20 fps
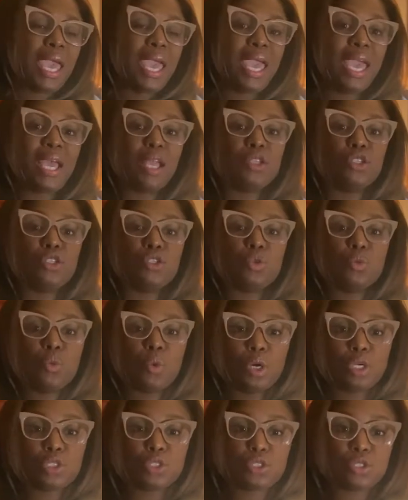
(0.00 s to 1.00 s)
and you
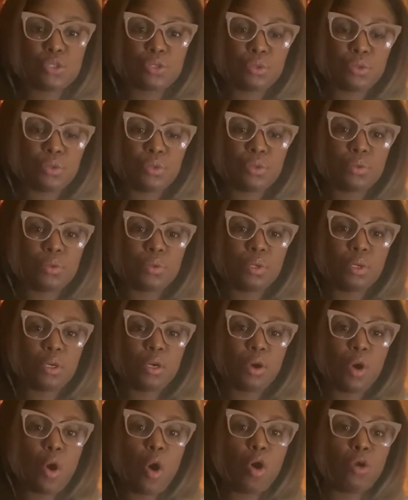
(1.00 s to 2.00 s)
want to
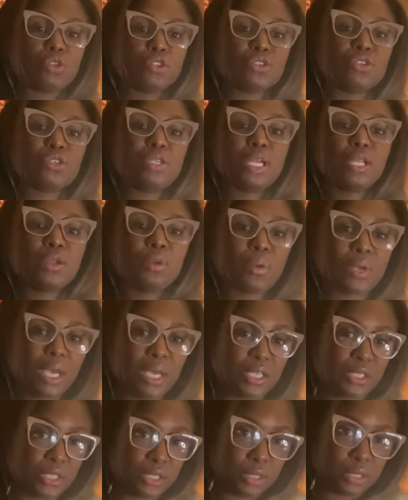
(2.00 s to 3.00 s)
alternate
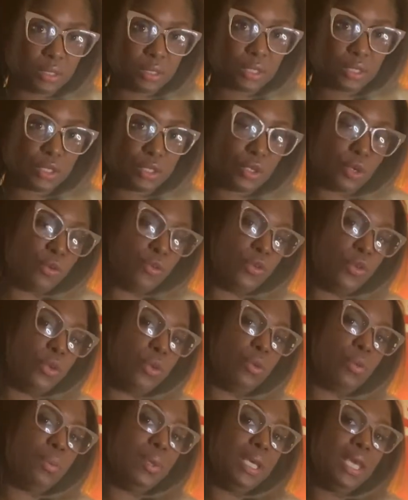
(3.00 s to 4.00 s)
locations. So if
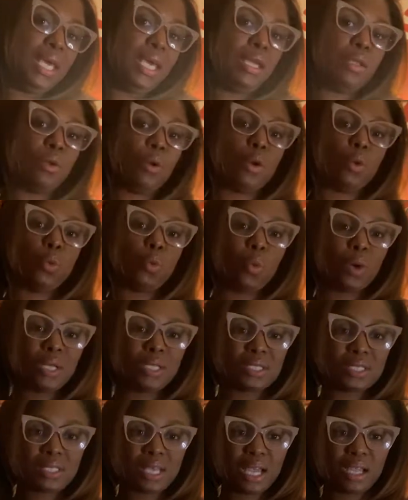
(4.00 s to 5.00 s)
you begin on
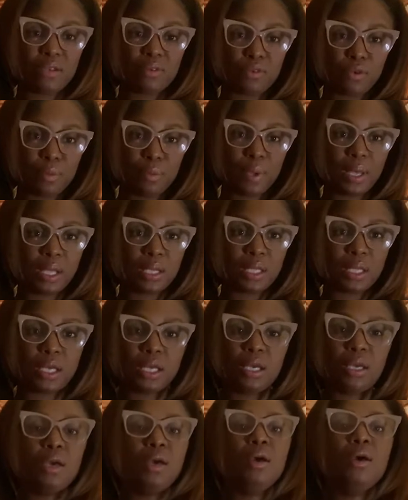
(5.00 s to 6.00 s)
one side of your
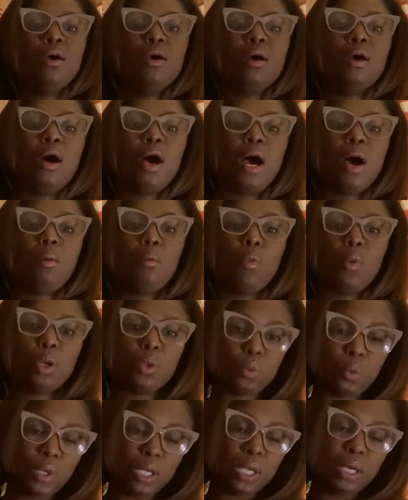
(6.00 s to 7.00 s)
belly um,
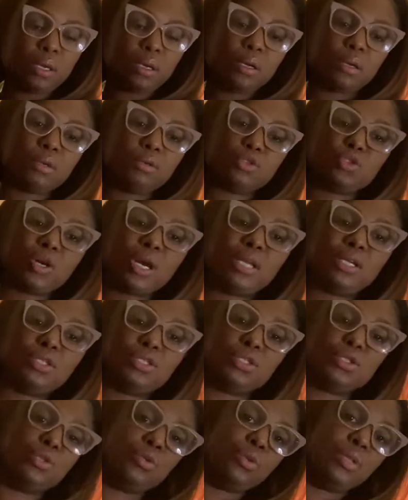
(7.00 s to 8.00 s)
one week, try
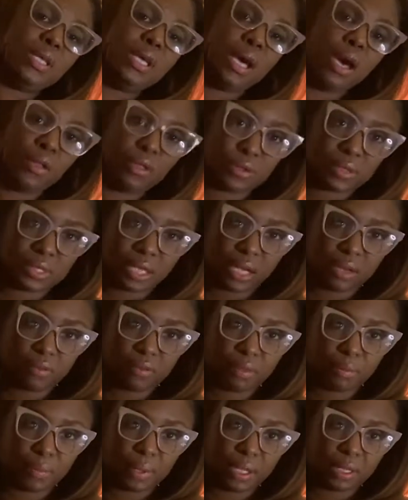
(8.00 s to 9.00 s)
to do the other side of
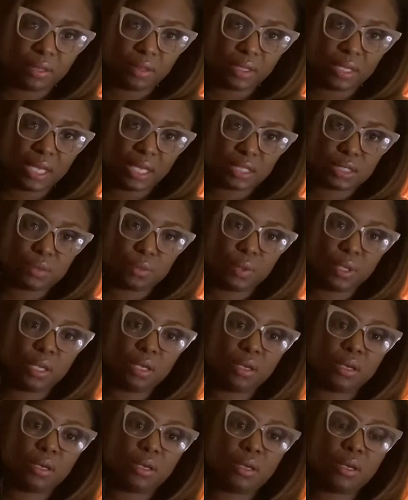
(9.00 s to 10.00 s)
the belly the next week.
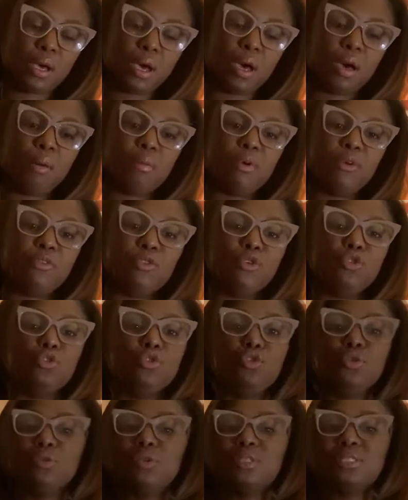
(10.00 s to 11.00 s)
Um, if you
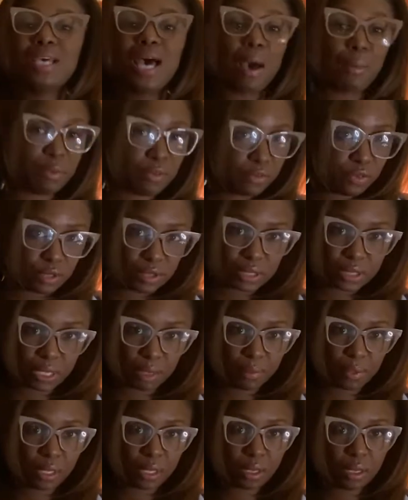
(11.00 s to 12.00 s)
do the top of your
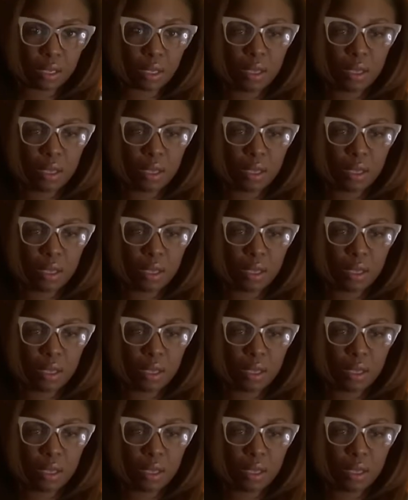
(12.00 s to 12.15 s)
stomach,